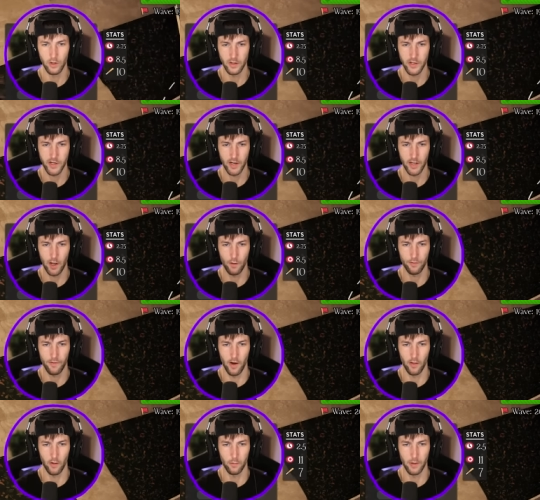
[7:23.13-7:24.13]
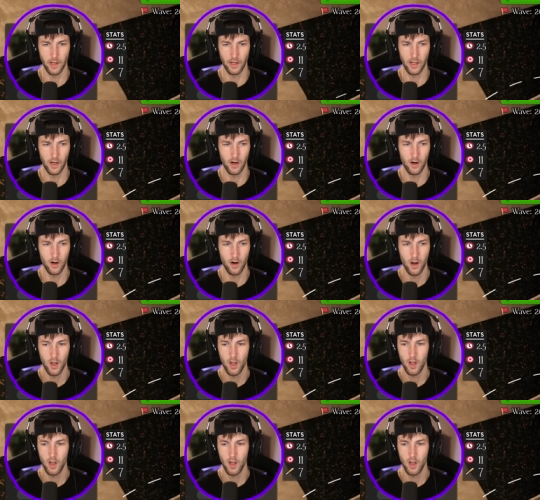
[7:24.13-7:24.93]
Let's check out Father Pig here.